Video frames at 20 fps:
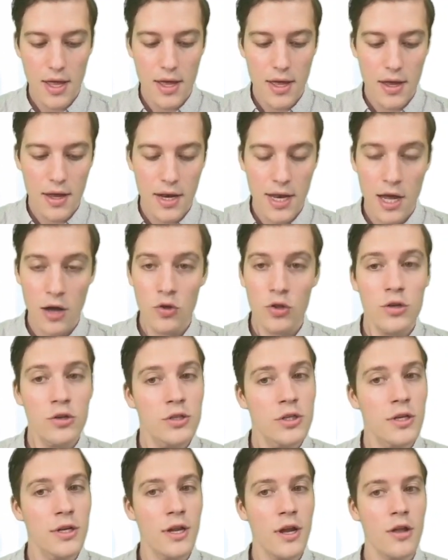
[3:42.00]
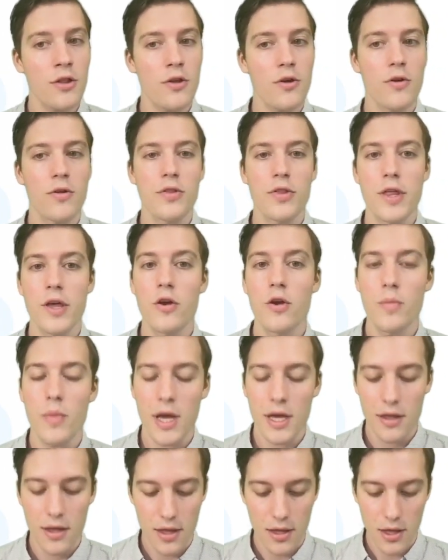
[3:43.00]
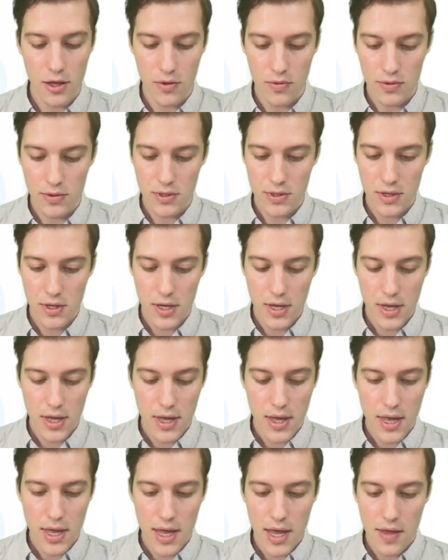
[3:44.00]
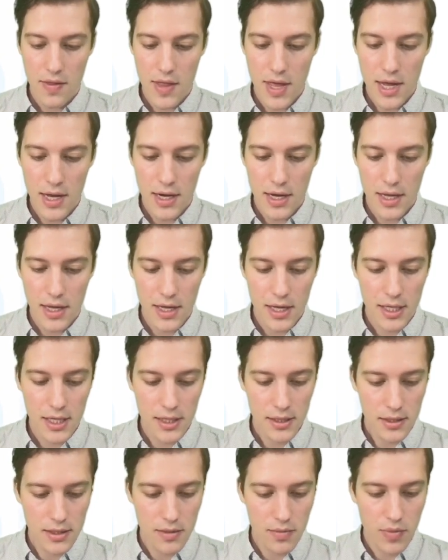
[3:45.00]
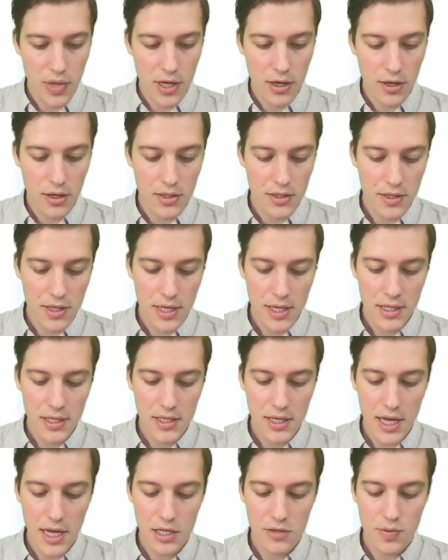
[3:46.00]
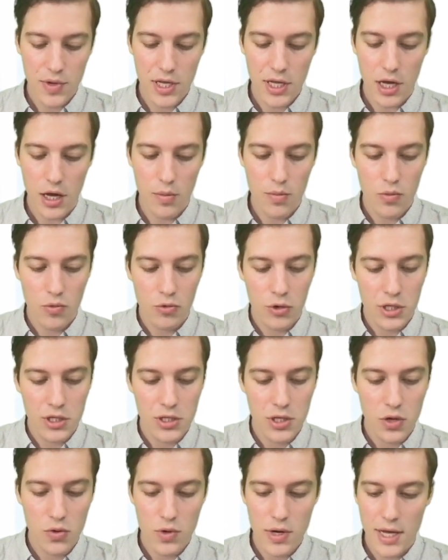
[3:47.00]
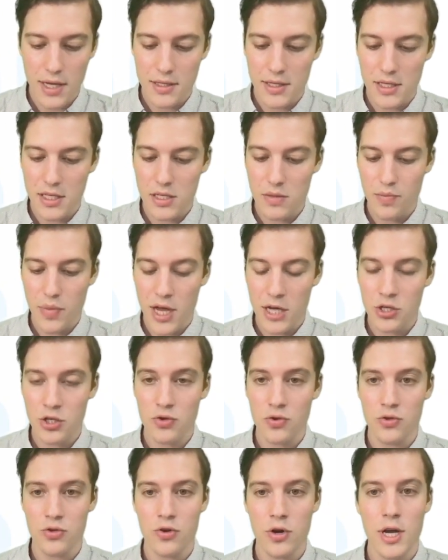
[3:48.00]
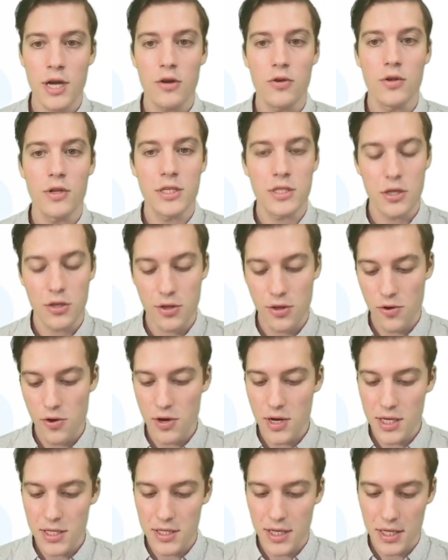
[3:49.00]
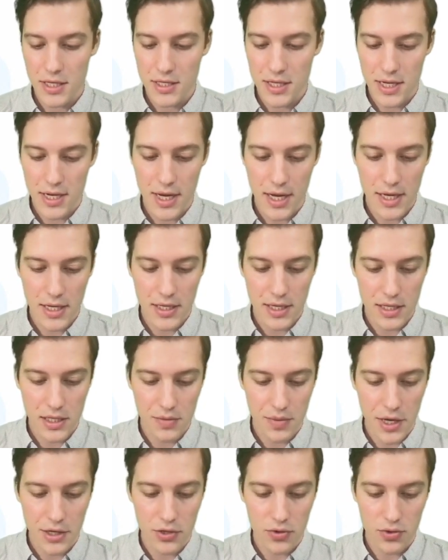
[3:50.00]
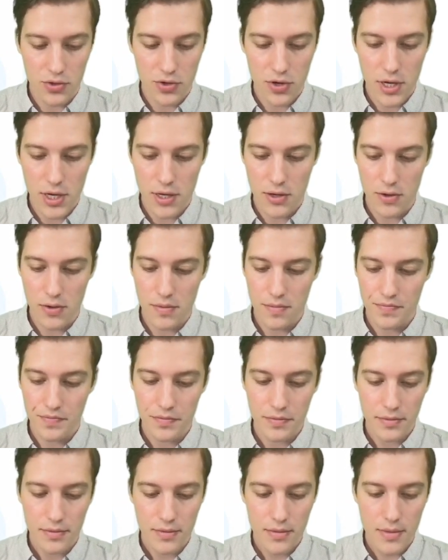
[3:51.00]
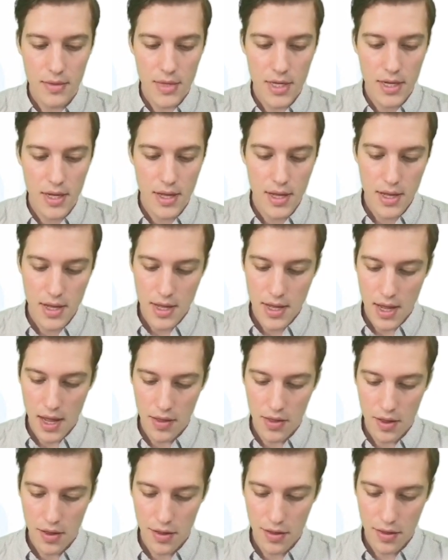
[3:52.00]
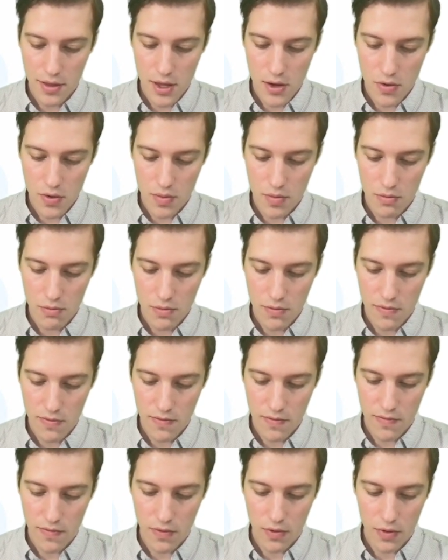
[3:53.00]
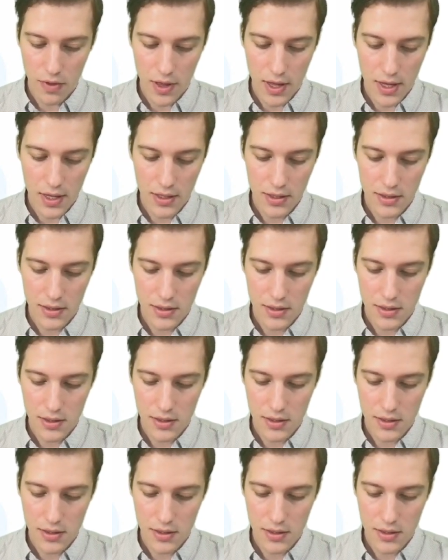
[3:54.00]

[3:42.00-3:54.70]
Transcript: Now there's another theorem I can use. And that is because this has become what's known as a special triangle. It's a 30, 60, 90 special triangle. And the theorem for this